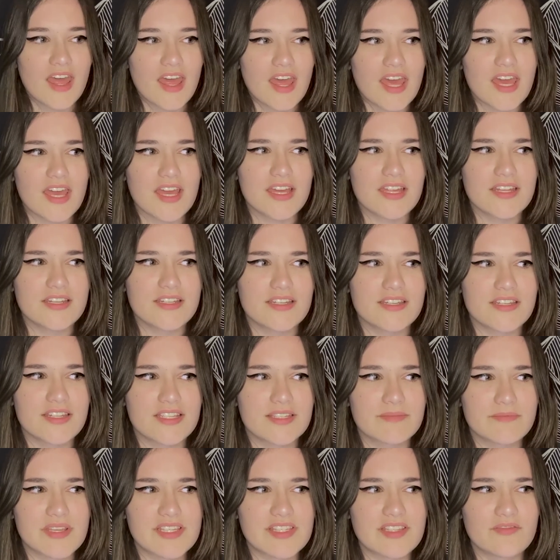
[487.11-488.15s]
And
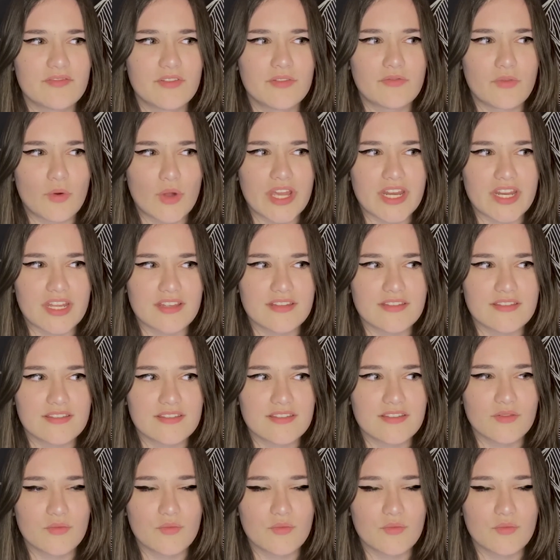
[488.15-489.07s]
dismissive avoidants